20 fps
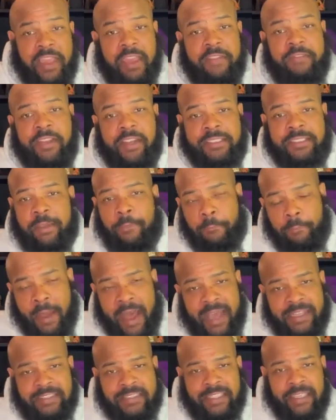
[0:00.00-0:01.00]
give yourself
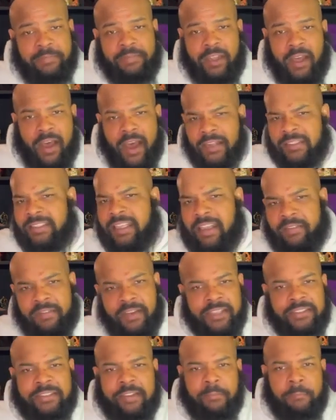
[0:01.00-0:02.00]
positive thoughts, give
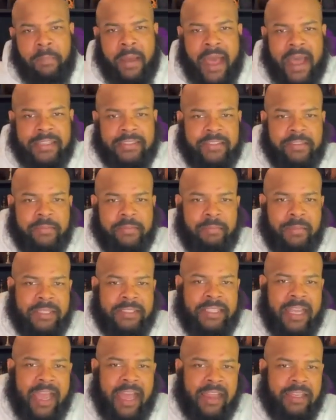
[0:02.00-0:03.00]
yourself positive
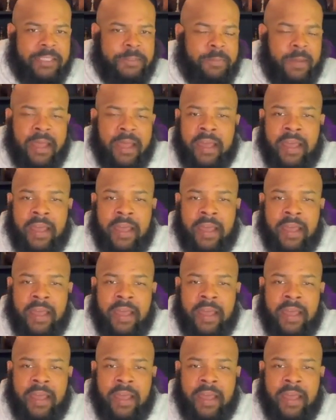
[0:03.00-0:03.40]
mentalities,